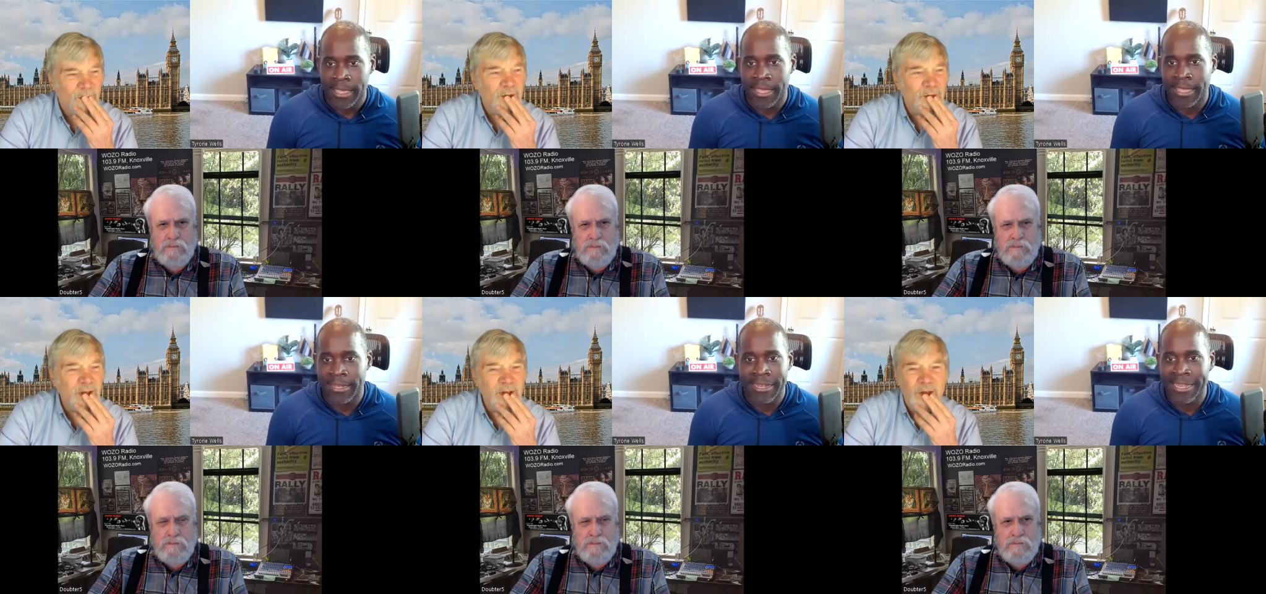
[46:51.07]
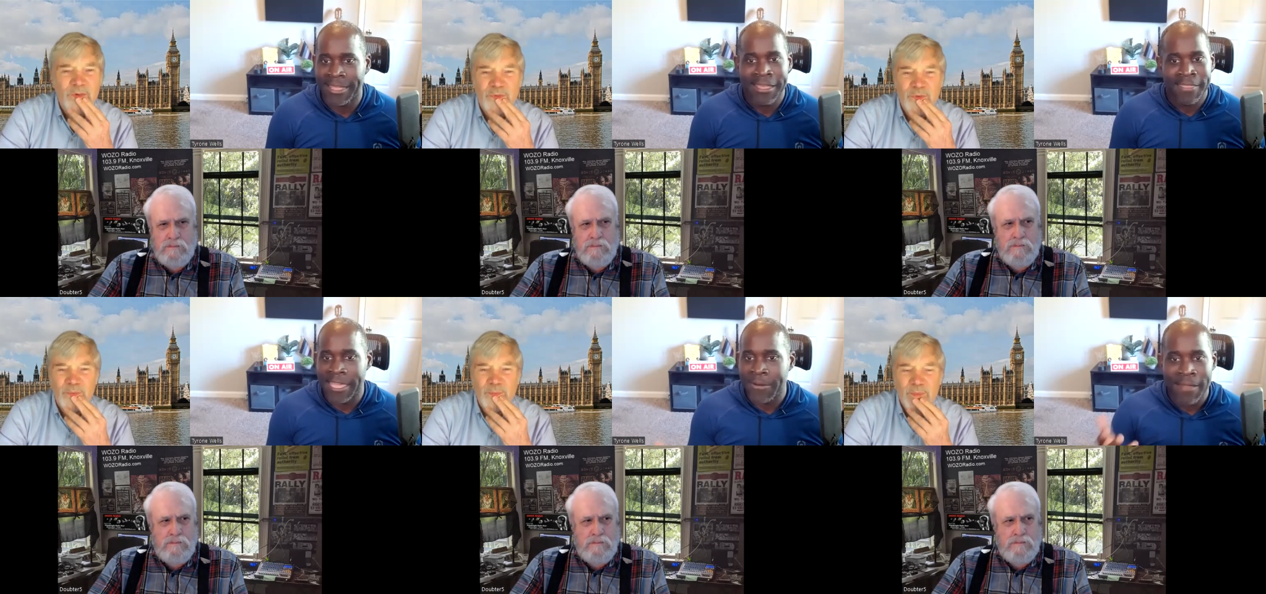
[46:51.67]
Speaker 1: Okay. And
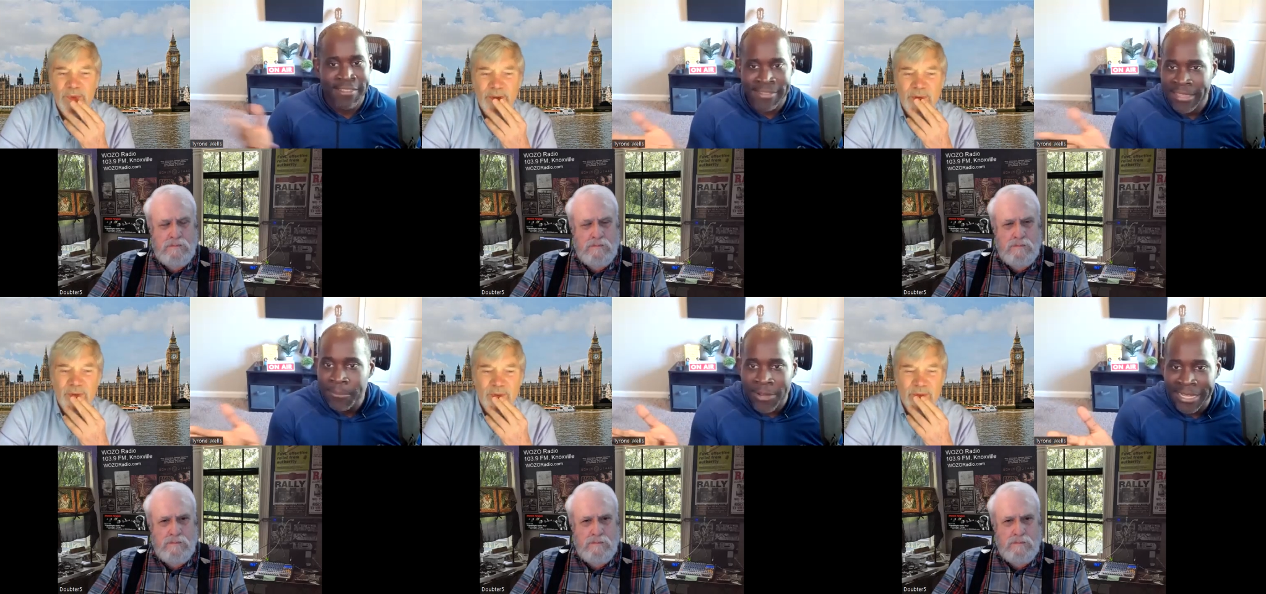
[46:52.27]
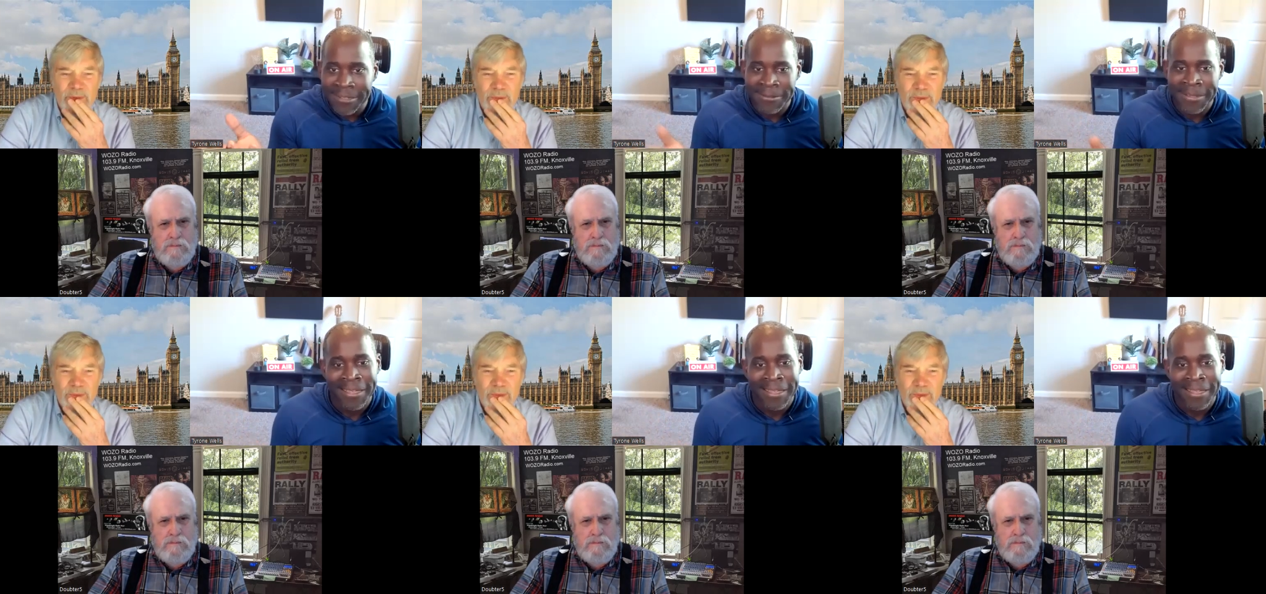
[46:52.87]
they don't have to celebrate it.